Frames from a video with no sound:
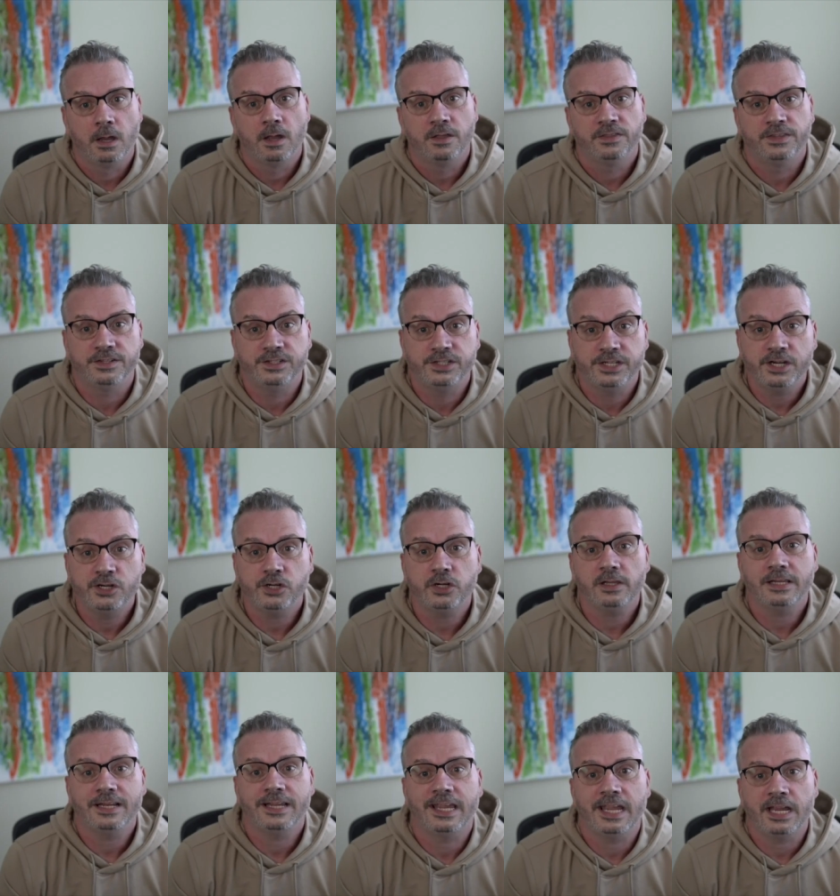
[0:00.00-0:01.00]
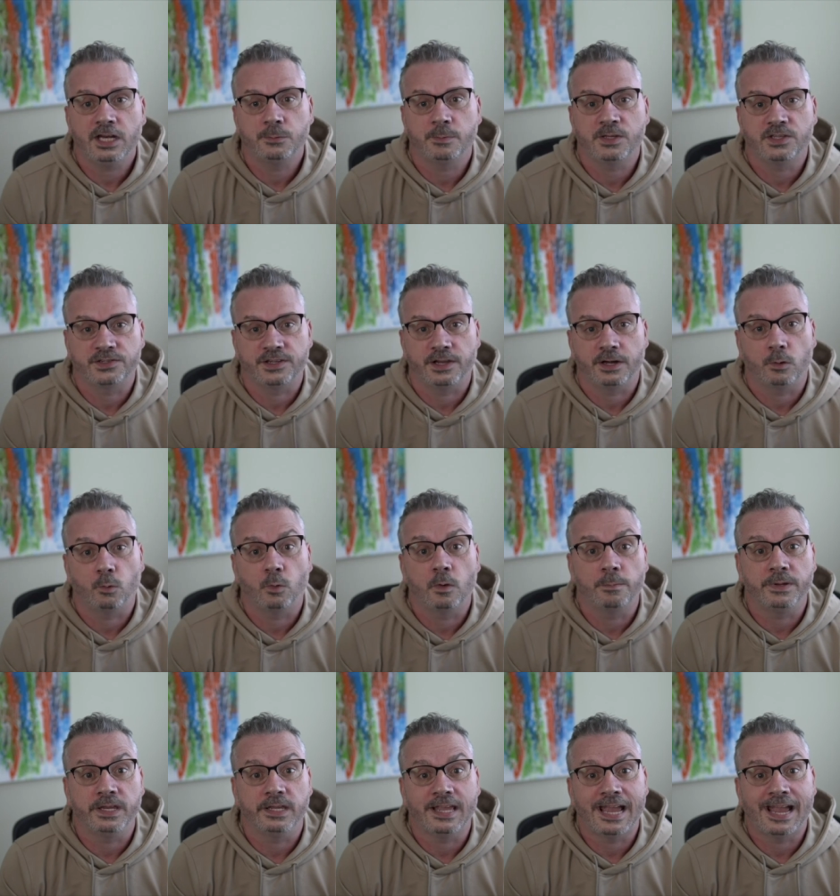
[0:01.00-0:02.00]
The Digital Engagement Center will
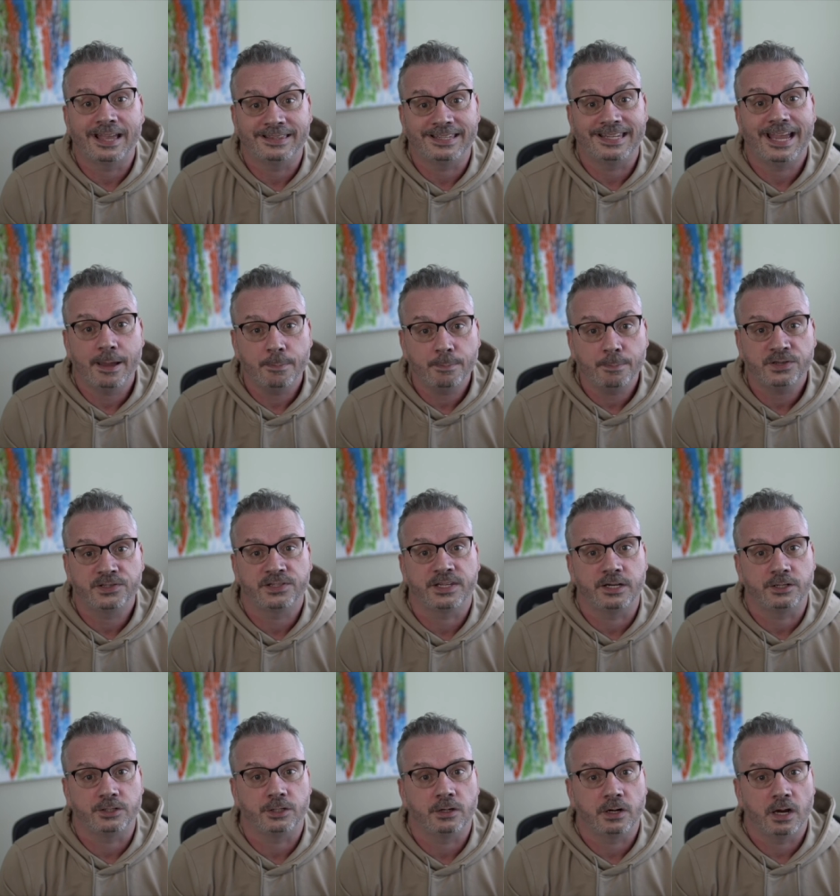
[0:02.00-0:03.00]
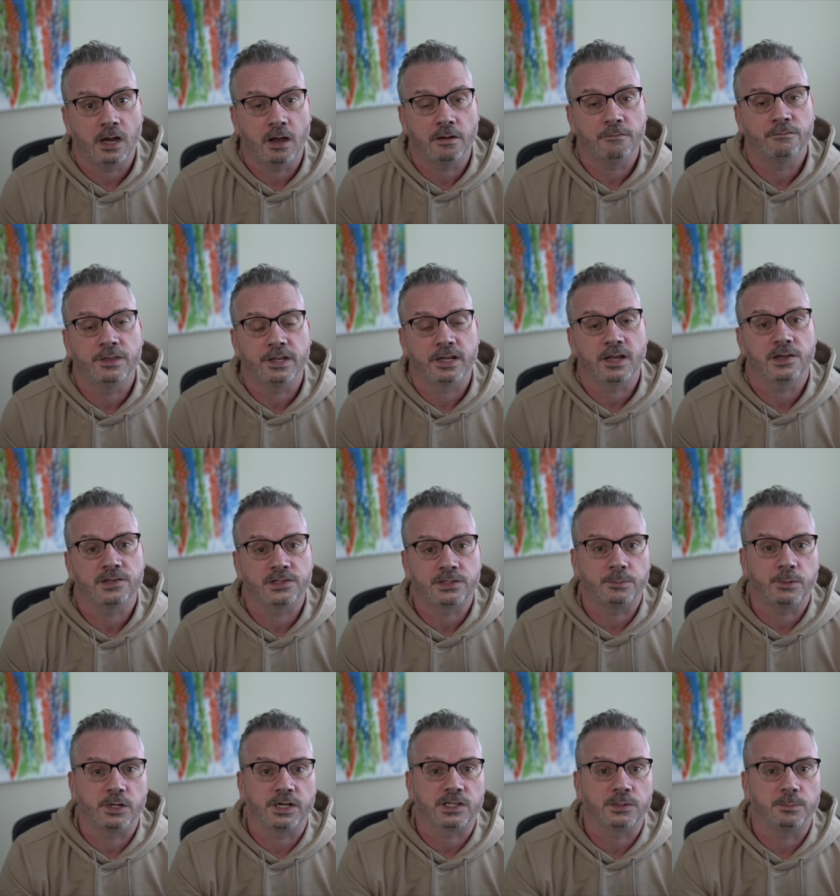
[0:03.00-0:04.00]
be at the epicenter of the
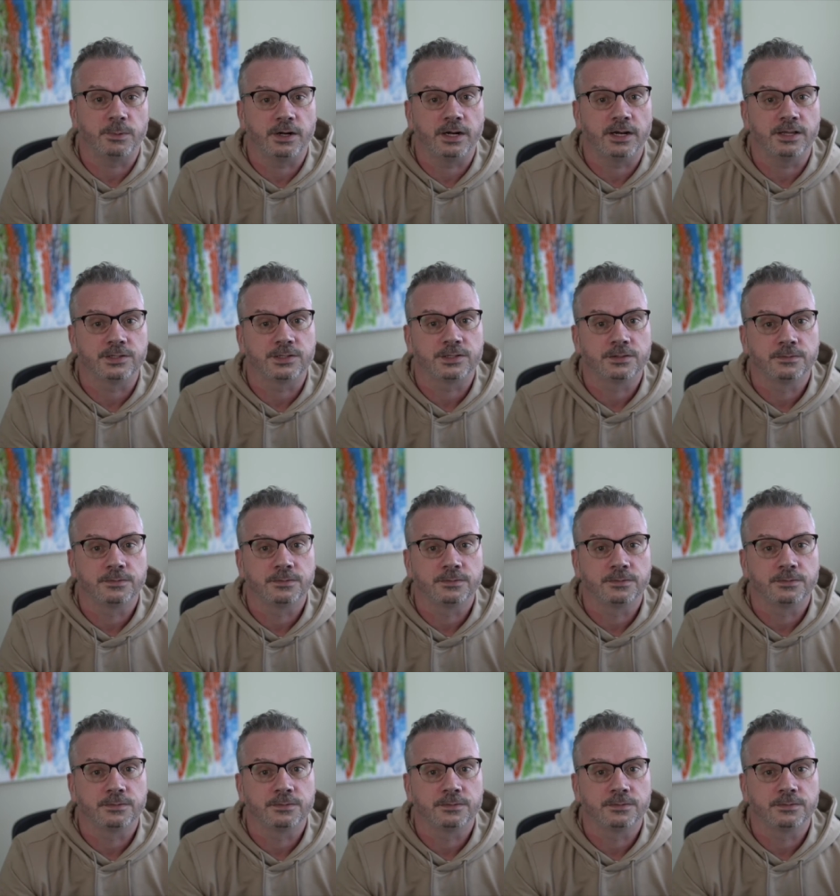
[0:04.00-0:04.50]
customer experience.